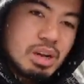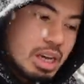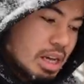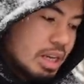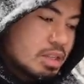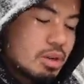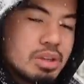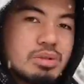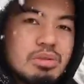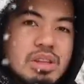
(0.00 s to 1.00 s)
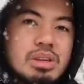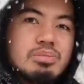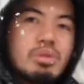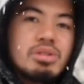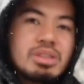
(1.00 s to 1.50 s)
So it's really
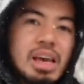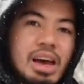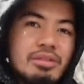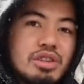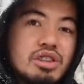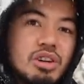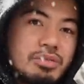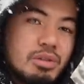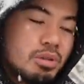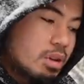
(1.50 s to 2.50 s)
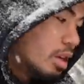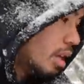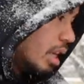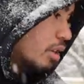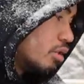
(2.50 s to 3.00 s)
important to have a shovel
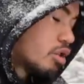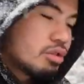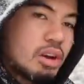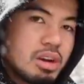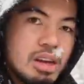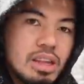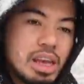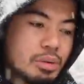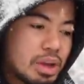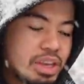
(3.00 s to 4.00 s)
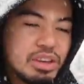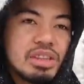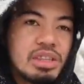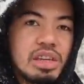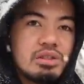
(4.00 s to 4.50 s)
in your trunk, that way you
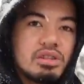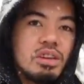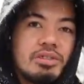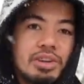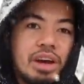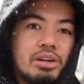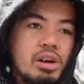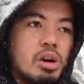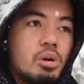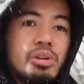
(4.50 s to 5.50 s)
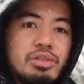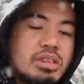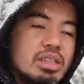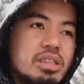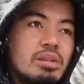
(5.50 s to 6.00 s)
can dig yourself out, or if you
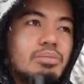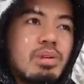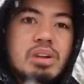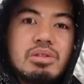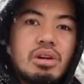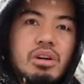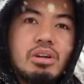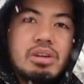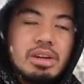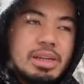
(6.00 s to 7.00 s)
see some other car